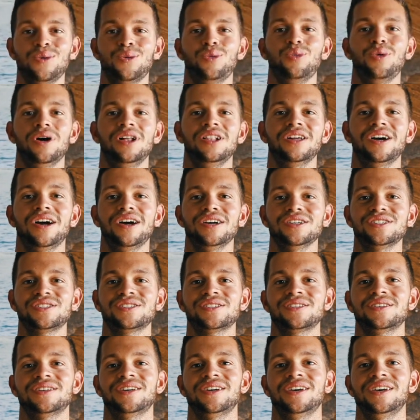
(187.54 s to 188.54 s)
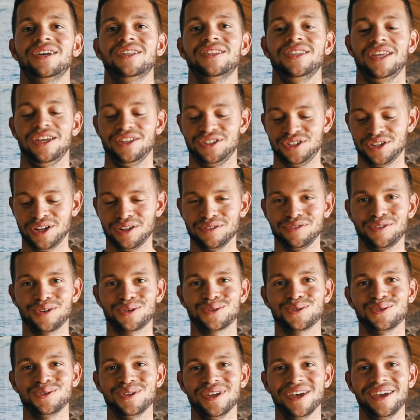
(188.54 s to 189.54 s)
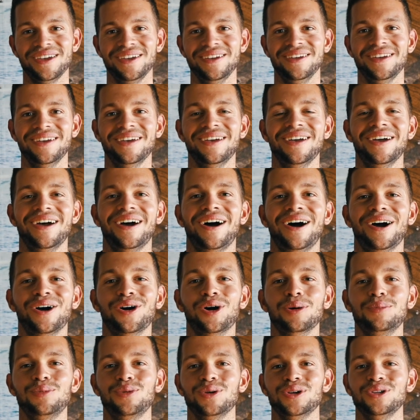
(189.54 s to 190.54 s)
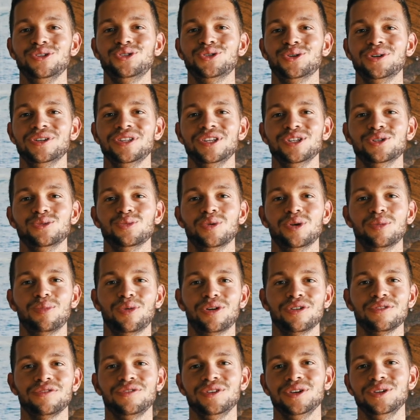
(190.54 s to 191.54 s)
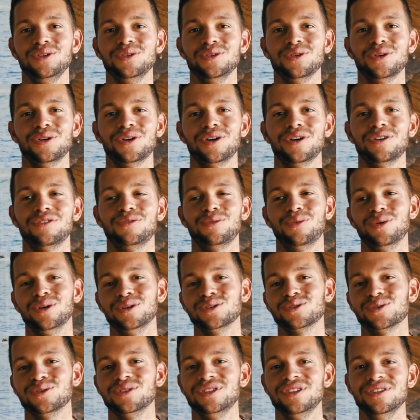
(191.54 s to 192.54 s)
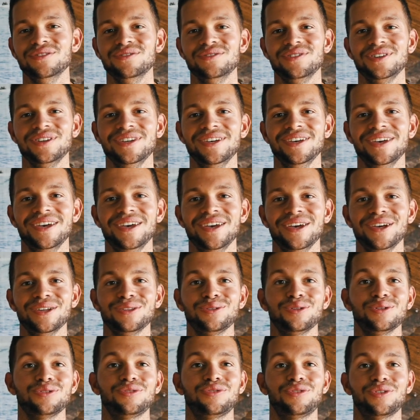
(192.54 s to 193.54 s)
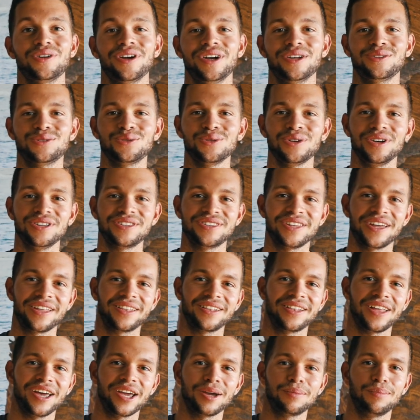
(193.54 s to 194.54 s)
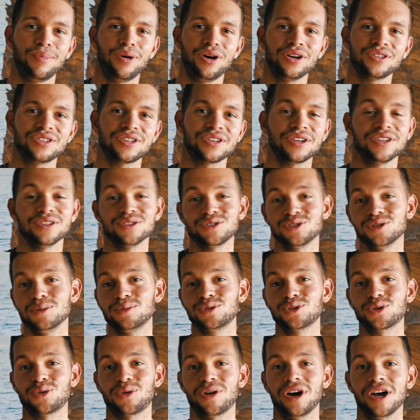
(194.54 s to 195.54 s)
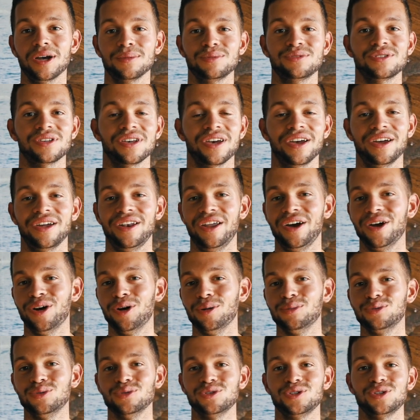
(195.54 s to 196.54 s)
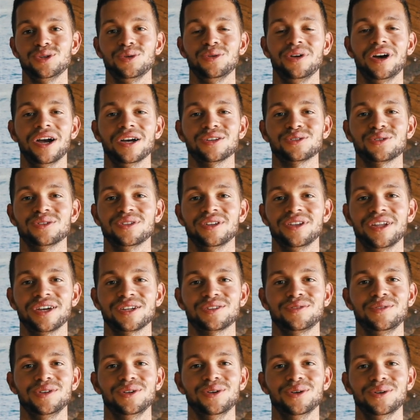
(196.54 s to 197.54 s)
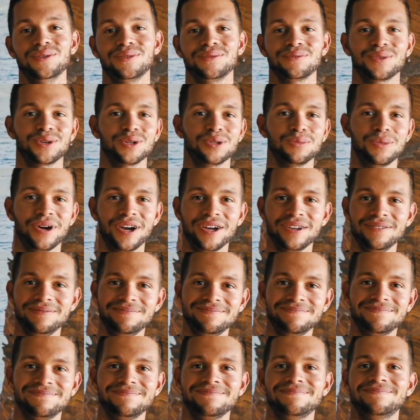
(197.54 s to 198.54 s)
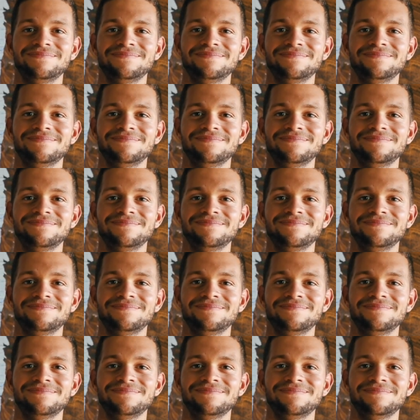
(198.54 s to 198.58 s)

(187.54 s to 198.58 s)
Well guys, that's all for today. I hope you enjoyed this one more video of WhaleZone TV. Don't forget to hit that like button and subscribe and I hope to see you guys on the next video. Goodbye!